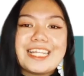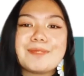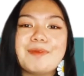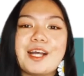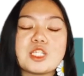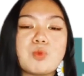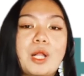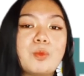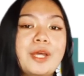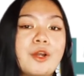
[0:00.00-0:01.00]
It is because
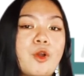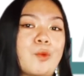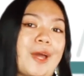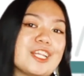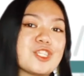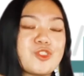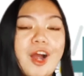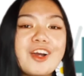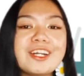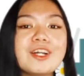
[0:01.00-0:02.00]
while we are already
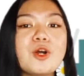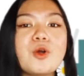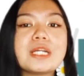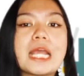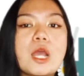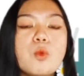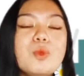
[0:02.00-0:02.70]
strong on our own,